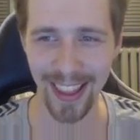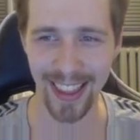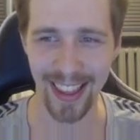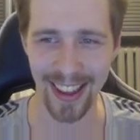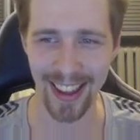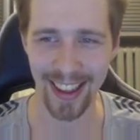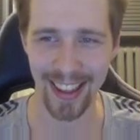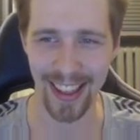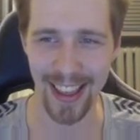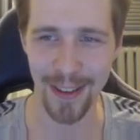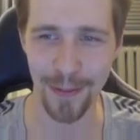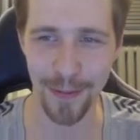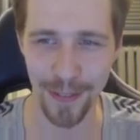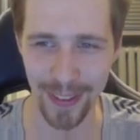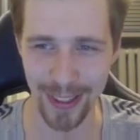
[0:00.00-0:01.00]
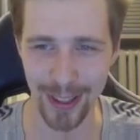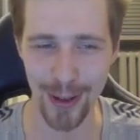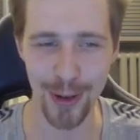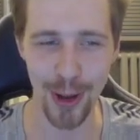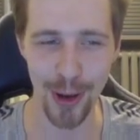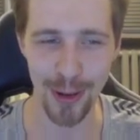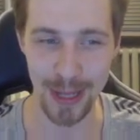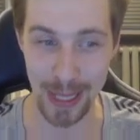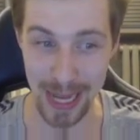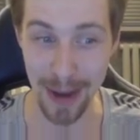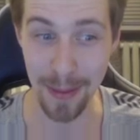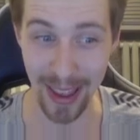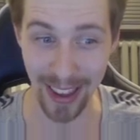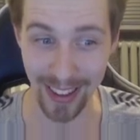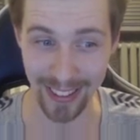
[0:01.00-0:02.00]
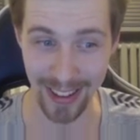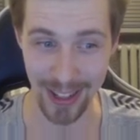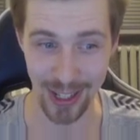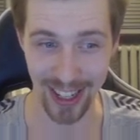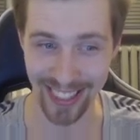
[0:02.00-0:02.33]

if you know some English,